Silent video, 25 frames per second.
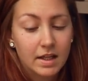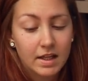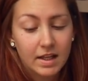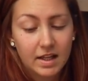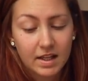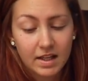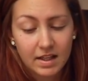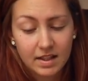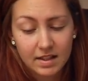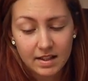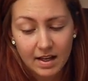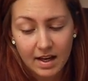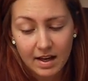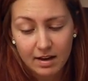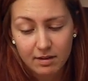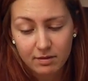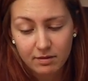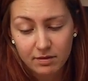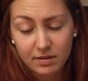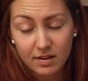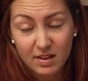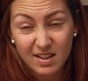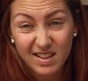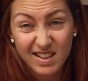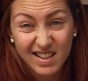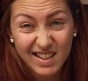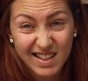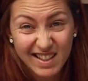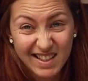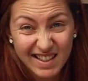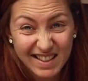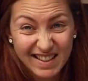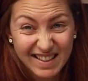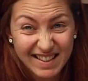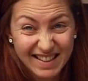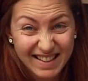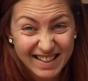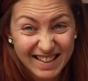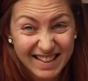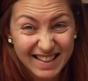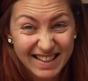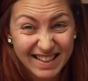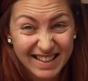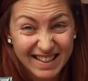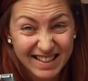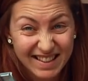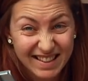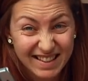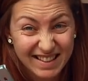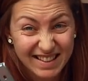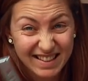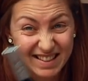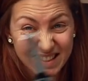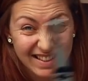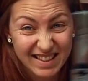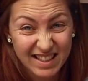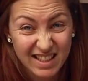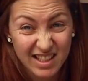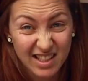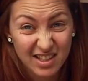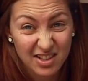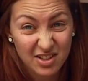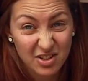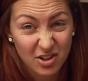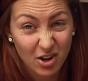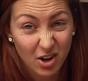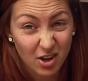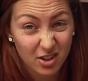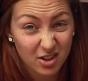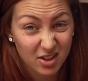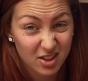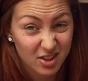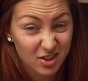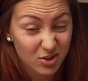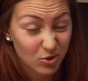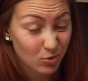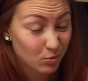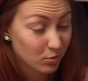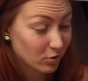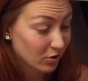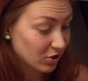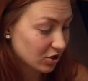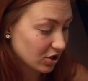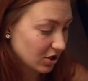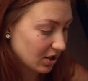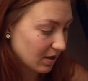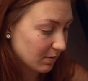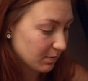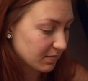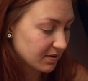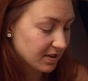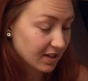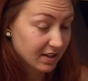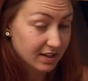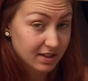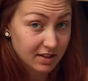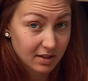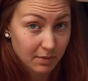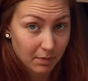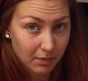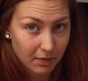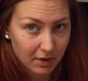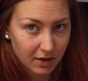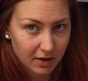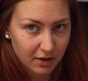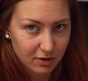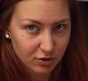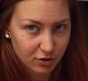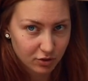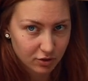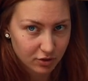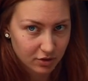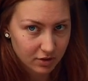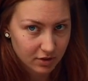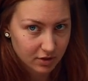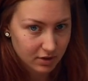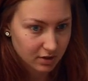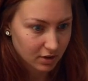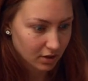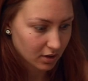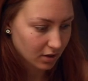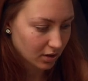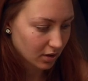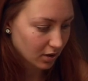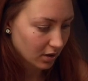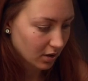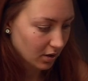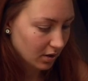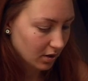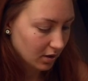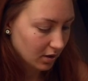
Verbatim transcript: and heavy and not super cheap. That's something you should consider.